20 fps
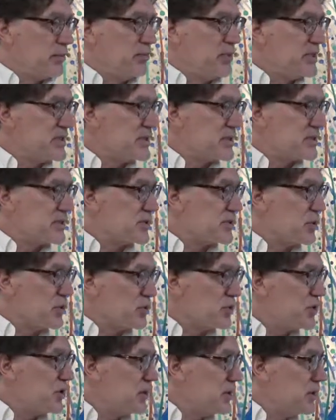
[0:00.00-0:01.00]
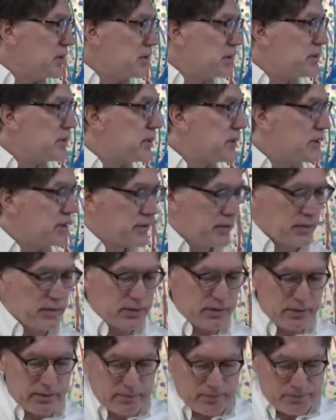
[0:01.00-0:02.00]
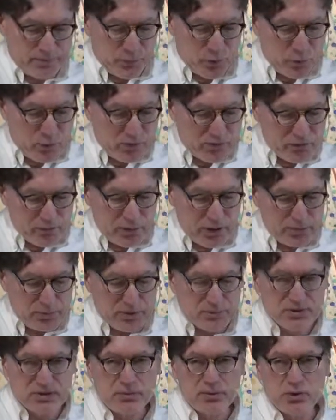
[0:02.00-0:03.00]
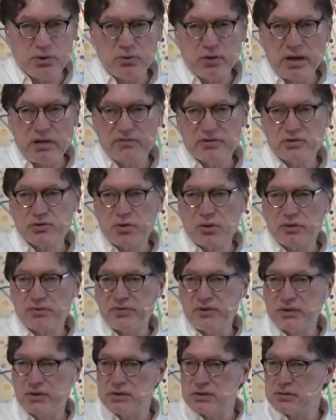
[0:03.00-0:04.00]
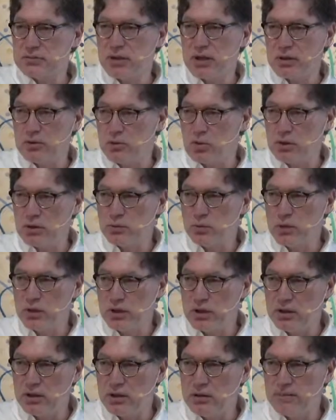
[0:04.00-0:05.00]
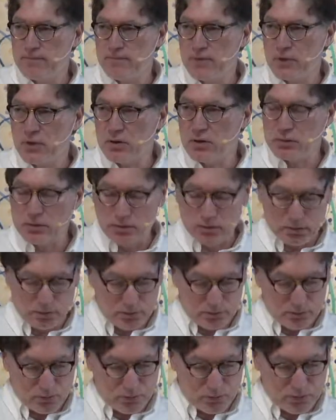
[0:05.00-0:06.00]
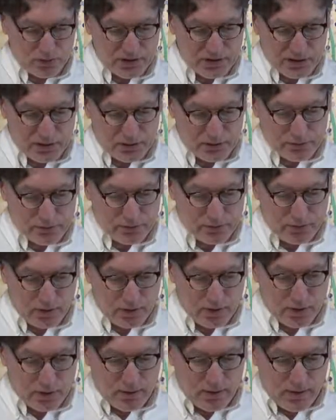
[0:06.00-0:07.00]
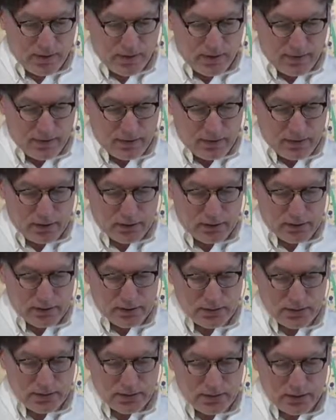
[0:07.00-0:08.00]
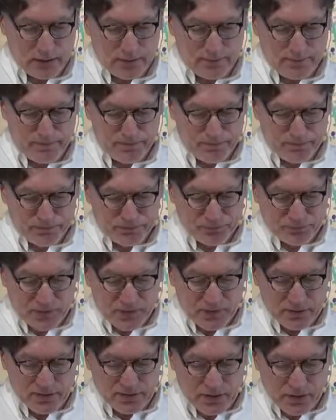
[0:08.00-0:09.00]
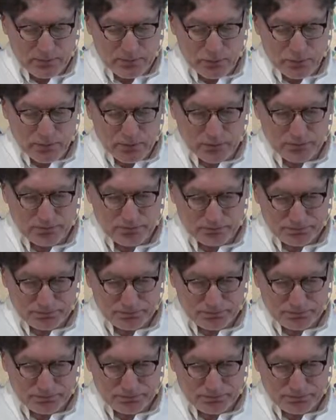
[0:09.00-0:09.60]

business associate, whoever it might be. Somebody you don't have strong feelings about one way or the other. And then this time you can